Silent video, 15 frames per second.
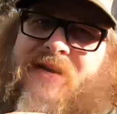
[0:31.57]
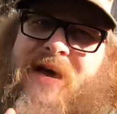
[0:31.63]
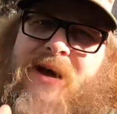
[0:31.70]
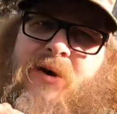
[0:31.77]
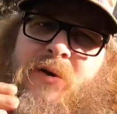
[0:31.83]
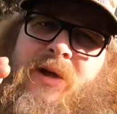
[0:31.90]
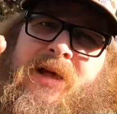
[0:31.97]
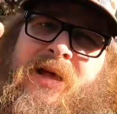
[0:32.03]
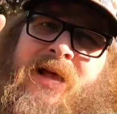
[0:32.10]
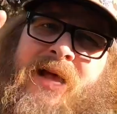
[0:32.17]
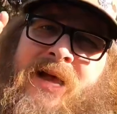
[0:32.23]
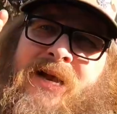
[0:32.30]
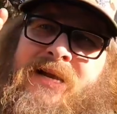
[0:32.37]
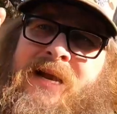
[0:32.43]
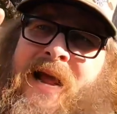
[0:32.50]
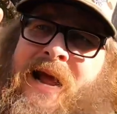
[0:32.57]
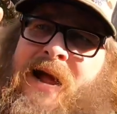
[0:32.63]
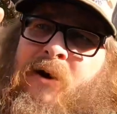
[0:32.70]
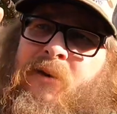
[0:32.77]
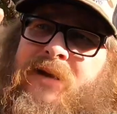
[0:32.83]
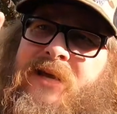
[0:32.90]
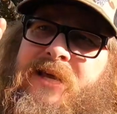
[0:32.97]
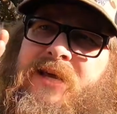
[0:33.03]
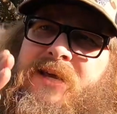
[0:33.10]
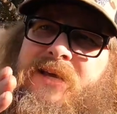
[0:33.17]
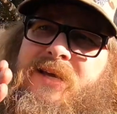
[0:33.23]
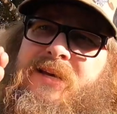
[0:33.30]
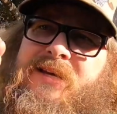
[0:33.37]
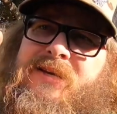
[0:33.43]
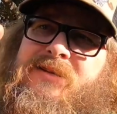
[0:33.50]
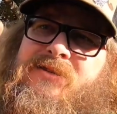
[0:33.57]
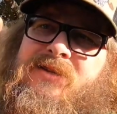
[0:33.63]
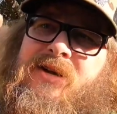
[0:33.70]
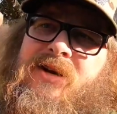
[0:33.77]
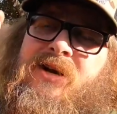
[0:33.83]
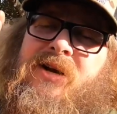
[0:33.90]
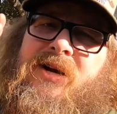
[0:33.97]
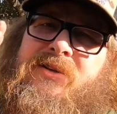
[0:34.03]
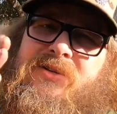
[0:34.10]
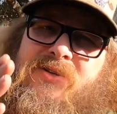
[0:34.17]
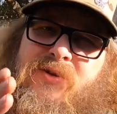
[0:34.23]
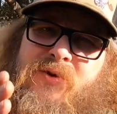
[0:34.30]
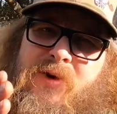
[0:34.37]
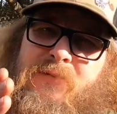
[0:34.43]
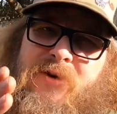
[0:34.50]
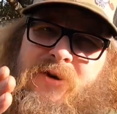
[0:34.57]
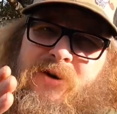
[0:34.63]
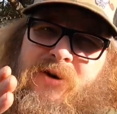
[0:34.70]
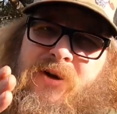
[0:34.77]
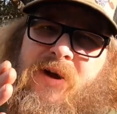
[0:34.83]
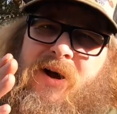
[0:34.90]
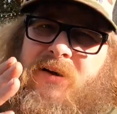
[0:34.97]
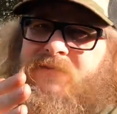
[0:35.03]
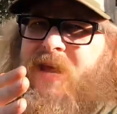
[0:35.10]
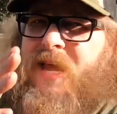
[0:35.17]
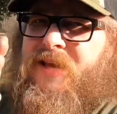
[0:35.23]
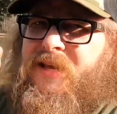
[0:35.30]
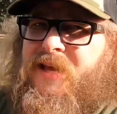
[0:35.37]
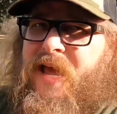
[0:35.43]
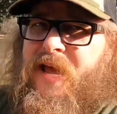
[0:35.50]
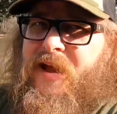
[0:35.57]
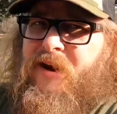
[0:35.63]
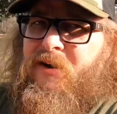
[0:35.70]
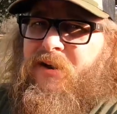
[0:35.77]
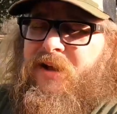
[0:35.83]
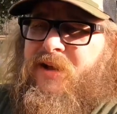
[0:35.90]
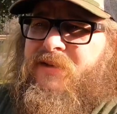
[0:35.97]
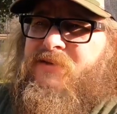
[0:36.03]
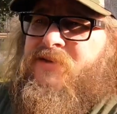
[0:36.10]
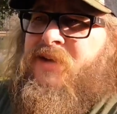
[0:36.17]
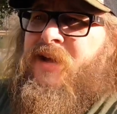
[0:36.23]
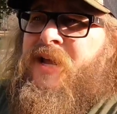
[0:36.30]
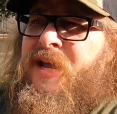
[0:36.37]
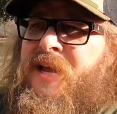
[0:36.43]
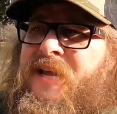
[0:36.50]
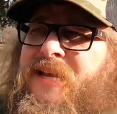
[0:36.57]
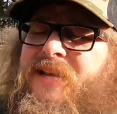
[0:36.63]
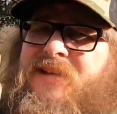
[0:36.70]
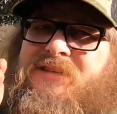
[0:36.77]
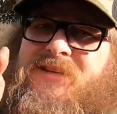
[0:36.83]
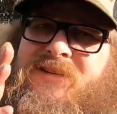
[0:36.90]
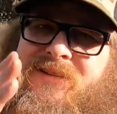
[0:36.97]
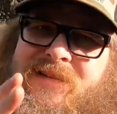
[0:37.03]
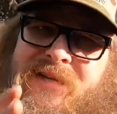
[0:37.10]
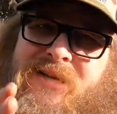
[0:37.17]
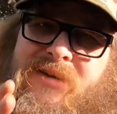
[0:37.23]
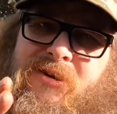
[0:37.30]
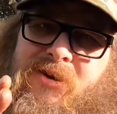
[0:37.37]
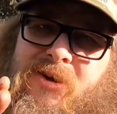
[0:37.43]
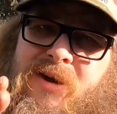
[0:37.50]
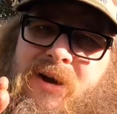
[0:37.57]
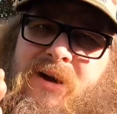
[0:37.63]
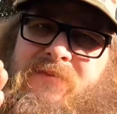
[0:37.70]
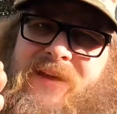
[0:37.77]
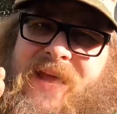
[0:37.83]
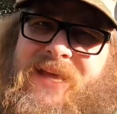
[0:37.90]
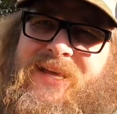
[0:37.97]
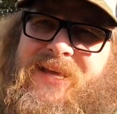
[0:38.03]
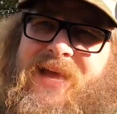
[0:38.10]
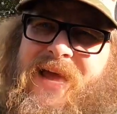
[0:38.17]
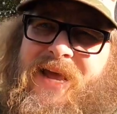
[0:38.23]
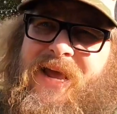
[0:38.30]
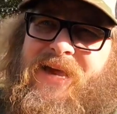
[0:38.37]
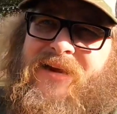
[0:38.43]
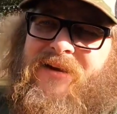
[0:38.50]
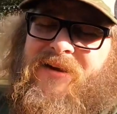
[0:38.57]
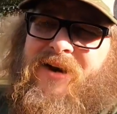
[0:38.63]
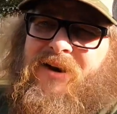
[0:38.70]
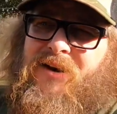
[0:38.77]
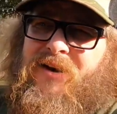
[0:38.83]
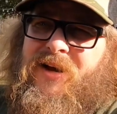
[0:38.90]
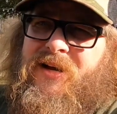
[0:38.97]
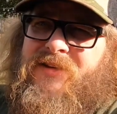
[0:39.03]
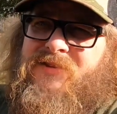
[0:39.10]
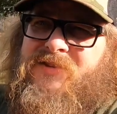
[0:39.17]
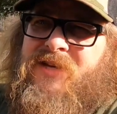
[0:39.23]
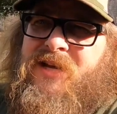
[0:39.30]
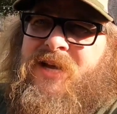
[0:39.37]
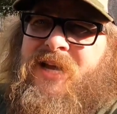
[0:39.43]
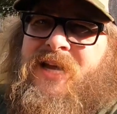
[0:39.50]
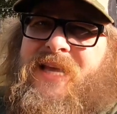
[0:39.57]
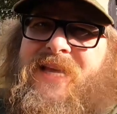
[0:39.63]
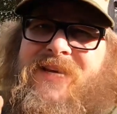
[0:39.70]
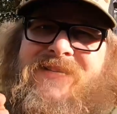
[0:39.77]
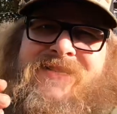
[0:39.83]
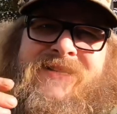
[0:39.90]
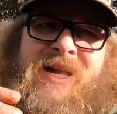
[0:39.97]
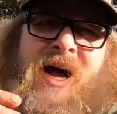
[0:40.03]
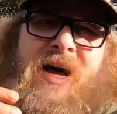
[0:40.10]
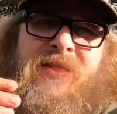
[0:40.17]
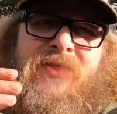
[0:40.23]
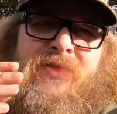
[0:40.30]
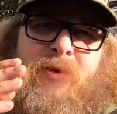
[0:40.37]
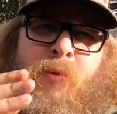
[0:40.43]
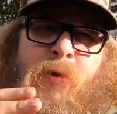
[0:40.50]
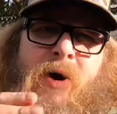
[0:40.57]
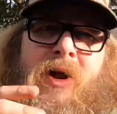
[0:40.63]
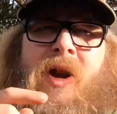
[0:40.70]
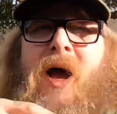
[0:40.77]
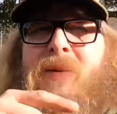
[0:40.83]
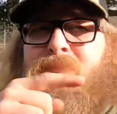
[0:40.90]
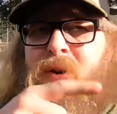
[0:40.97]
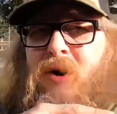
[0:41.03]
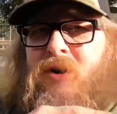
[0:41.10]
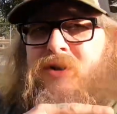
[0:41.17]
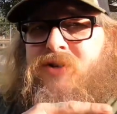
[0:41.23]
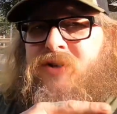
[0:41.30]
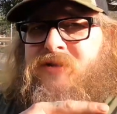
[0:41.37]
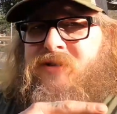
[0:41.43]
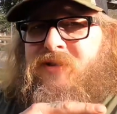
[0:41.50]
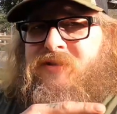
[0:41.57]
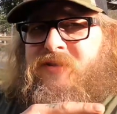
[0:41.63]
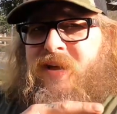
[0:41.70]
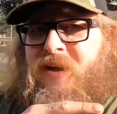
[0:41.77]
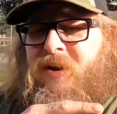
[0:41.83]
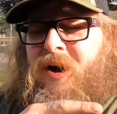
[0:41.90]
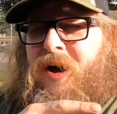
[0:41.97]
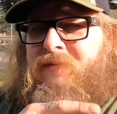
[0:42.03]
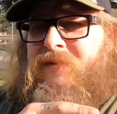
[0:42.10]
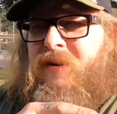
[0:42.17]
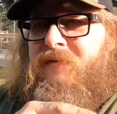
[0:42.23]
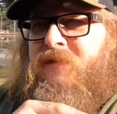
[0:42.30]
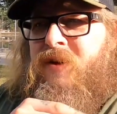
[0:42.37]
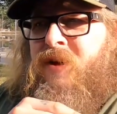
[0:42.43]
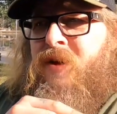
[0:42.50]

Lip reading: out. Now, he is a distributor of AEA Airguns. He is a dealer of AEA Airguns. He is not the one I purchased this gun off of,